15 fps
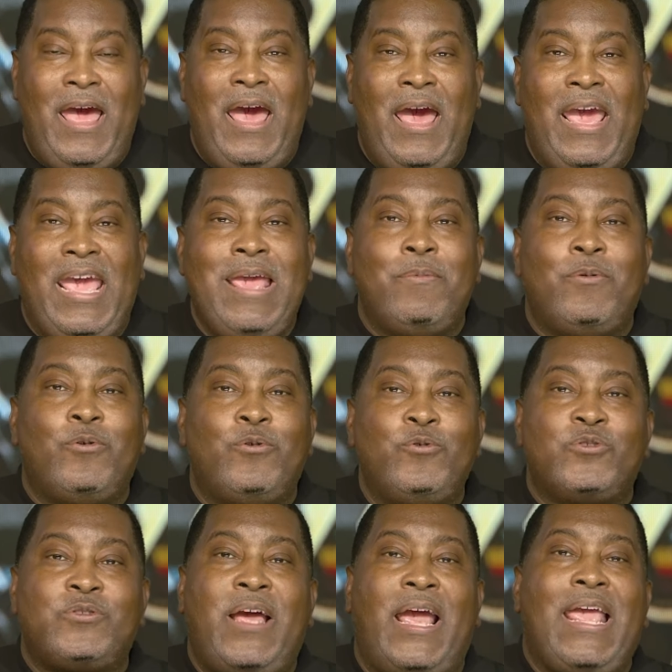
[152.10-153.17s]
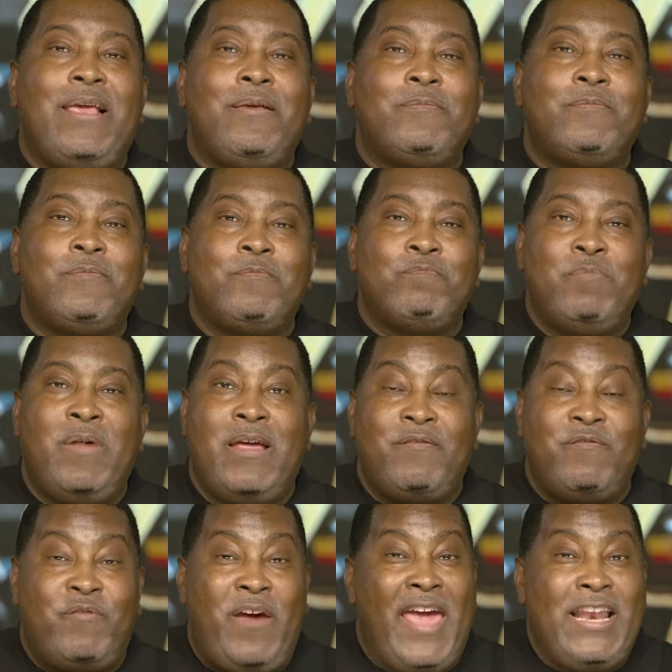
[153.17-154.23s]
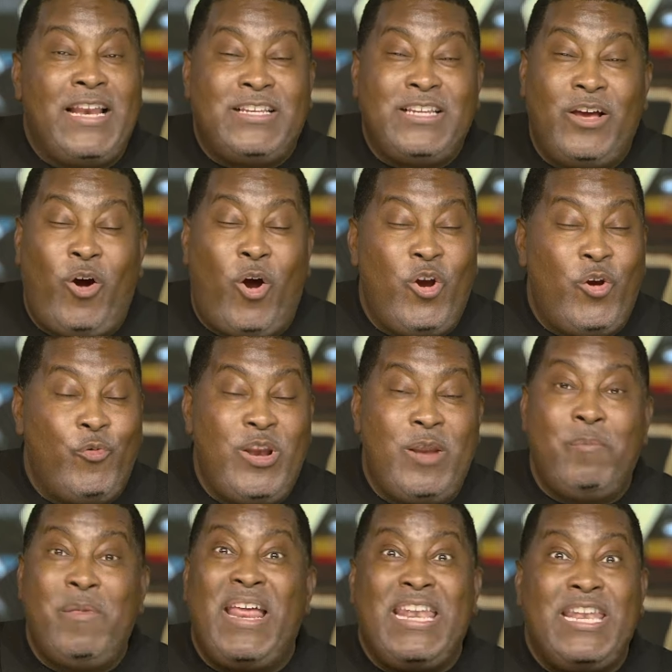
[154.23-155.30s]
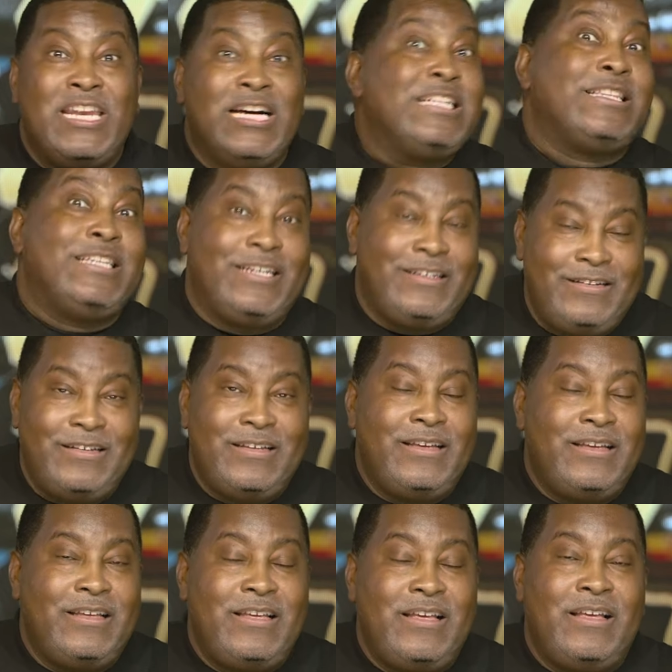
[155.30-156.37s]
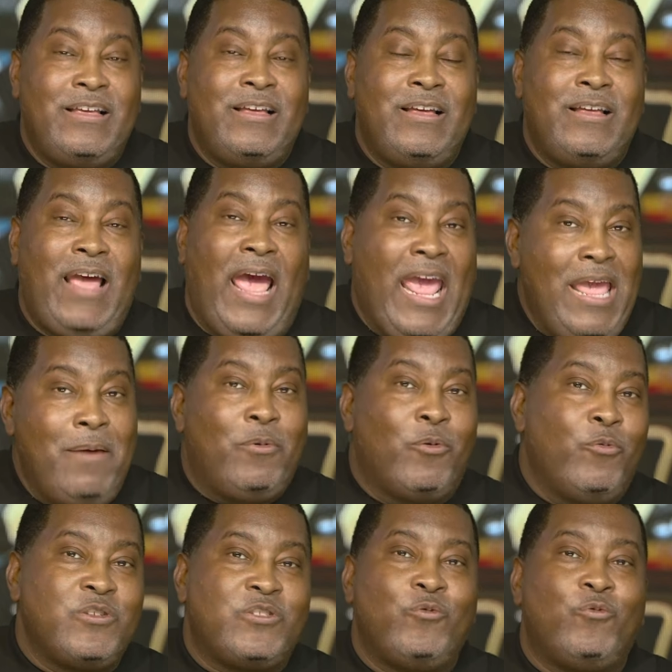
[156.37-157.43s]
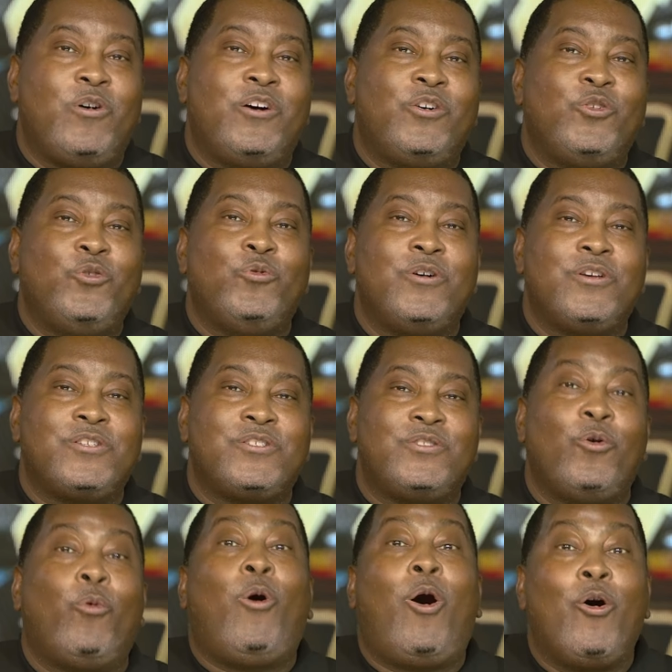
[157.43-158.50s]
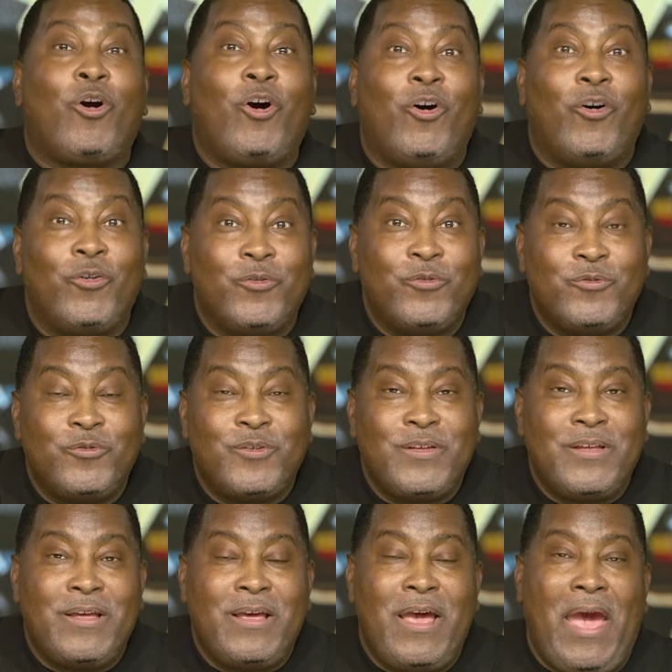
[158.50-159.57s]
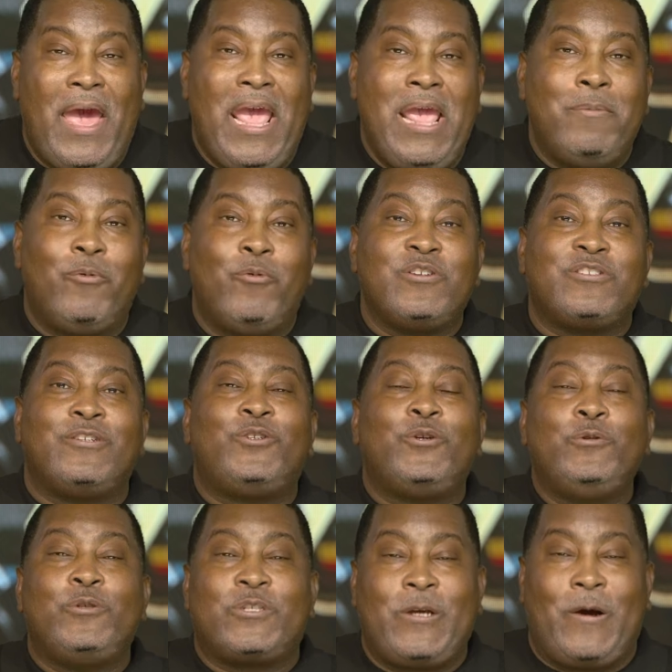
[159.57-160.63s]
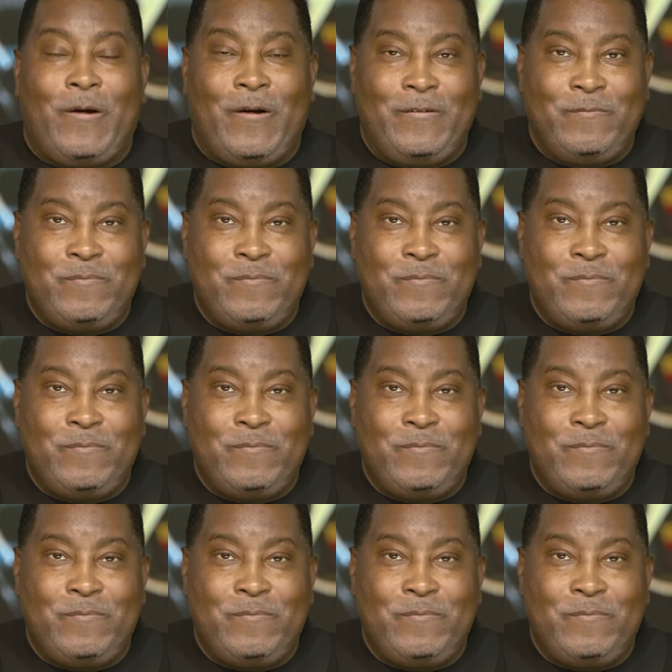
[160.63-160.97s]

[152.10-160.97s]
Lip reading: Abel, whose name meant vanity, or it really meant nothing. Abel was the one who was the walk-on. Abel was the two-star.